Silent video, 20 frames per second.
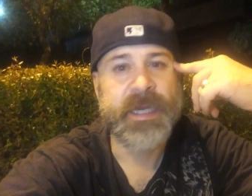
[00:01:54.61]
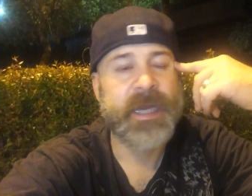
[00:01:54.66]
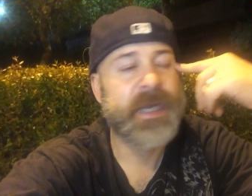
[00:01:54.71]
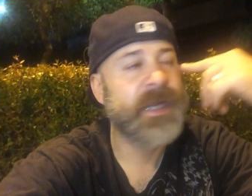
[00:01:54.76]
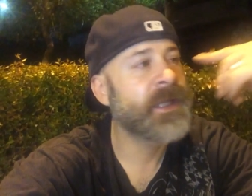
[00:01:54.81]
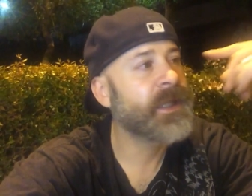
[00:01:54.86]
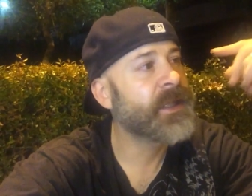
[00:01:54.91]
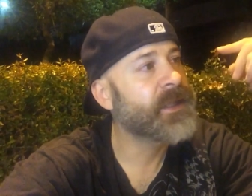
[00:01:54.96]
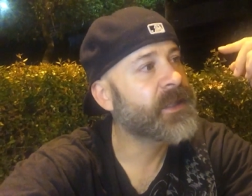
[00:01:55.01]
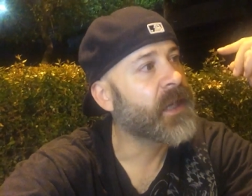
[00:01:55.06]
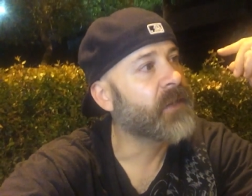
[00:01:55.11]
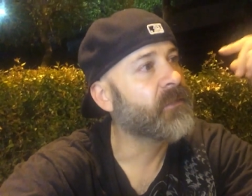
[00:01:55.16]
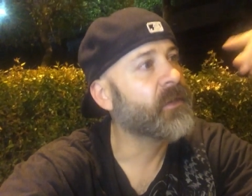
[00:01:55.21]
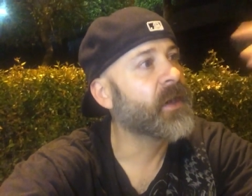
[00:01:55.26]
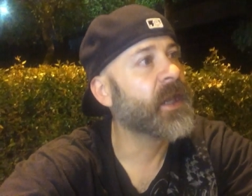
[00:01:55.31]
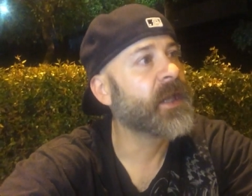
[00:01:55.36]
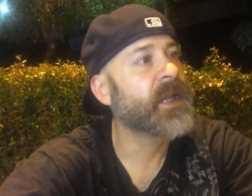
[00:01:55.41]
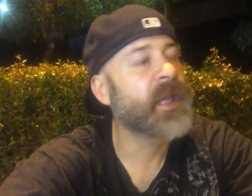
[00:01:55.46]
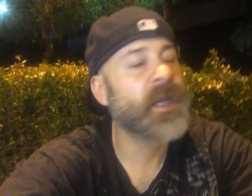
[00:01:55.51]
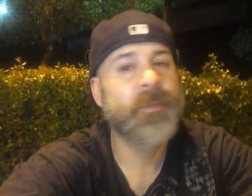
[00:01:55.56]
I didn't get that
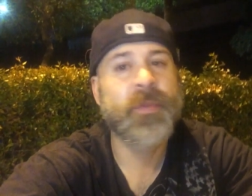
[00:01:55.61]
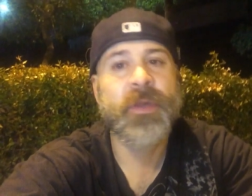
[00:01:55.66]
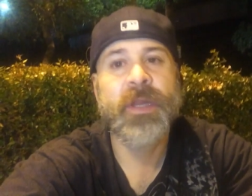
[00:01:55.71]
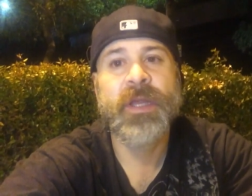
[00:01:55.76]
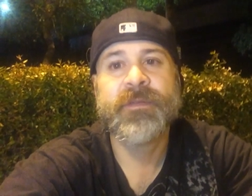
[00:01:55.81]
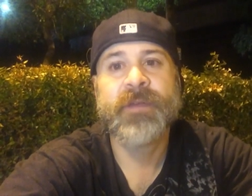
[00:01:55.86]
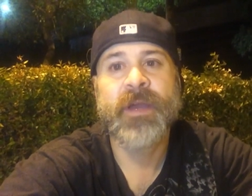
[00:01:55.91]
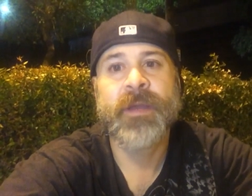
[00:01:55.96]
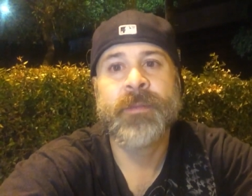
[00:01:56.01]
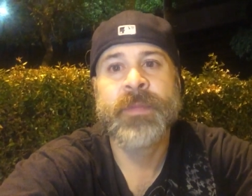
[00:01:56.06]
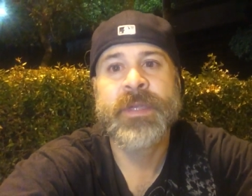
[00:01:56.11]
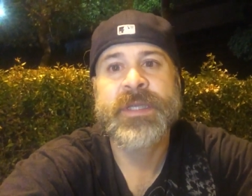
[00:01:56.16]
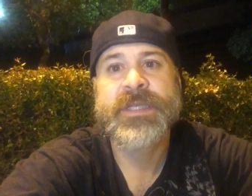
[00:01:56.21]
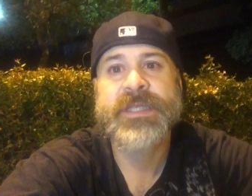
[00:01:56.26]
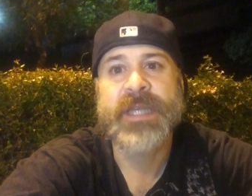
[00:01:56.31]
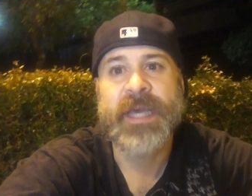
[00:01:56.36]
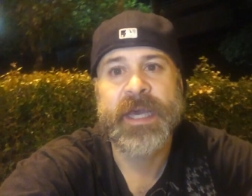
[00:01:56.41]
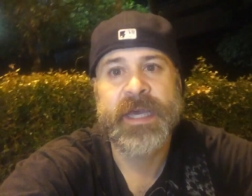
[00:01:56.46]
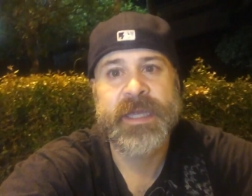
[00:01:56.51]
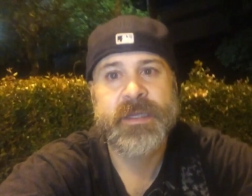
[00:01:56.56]
right, I can't believe I
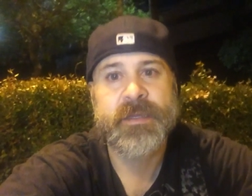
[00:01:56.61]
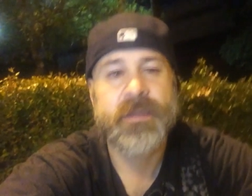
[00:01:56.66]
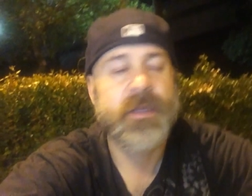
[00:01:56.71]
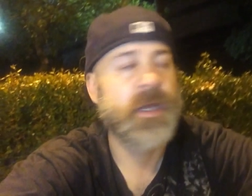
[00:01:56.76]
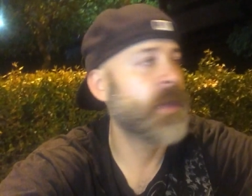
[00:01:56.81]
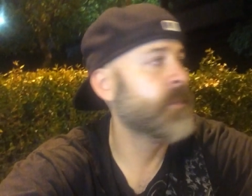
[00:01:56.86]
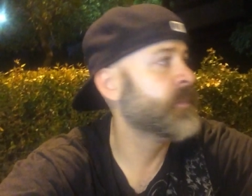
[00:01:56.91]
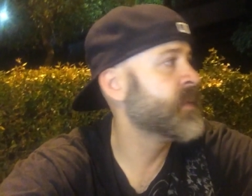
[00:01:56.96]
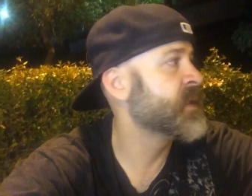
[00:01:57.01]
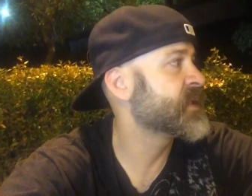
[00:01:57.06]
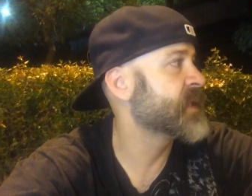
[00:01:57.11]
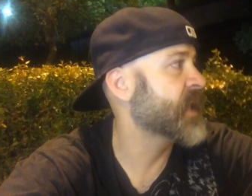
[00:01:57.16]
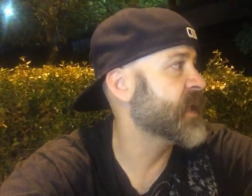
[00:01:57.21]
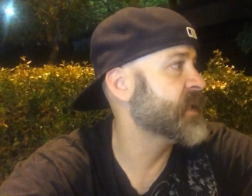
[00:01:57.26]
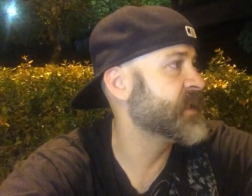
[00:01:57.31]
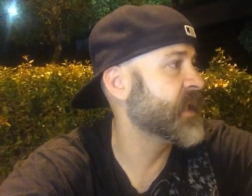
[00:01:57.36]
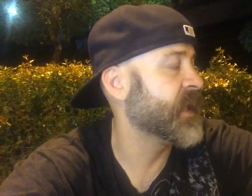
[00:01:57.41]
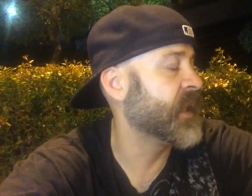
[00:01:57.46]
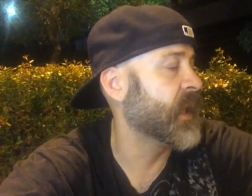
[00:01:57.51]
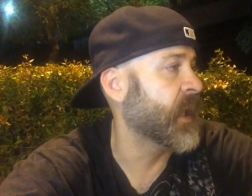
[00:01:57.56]
missed that
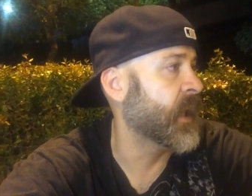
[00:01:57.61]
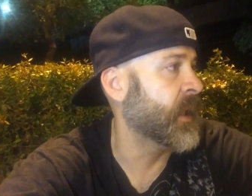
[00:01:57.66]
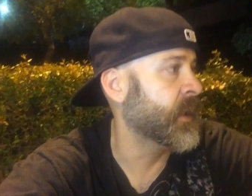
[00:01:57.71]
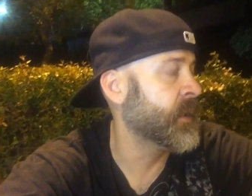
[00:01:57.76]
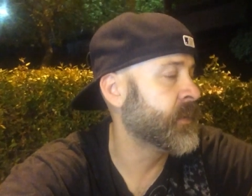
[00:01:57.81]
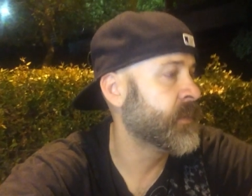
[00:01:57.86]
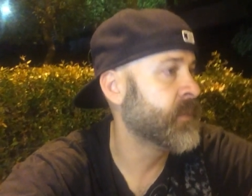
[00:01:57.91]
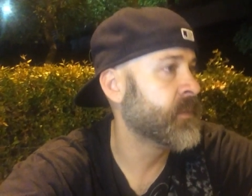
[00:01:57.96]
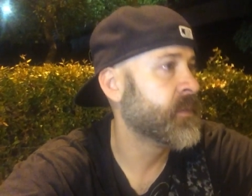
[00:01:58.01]
deadline.